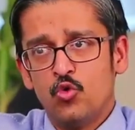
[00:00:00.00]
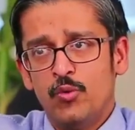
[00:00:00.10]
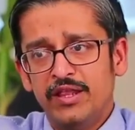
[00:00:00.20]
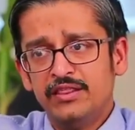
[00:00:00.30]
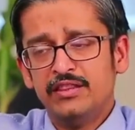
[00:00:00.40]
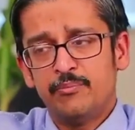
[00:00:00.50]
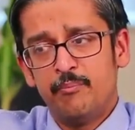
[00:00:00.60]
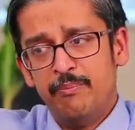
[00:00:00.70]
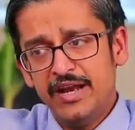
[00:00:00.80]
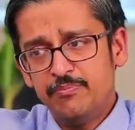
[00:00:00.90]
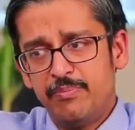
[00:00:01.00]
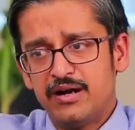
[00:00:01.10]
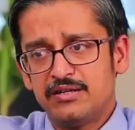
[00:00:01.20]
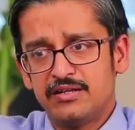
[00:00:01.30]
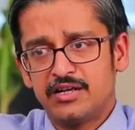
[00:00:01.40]
when the bed
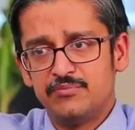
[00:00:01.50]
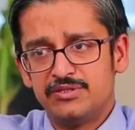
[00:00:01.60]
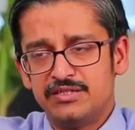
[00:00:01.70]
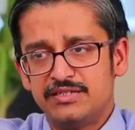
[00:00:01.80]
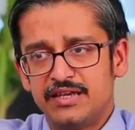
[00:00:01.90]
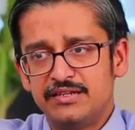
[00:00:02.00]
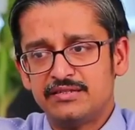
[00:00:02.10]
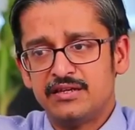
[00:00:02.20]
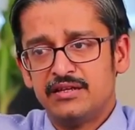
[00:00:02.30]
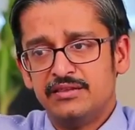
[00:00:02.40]
partner comes and says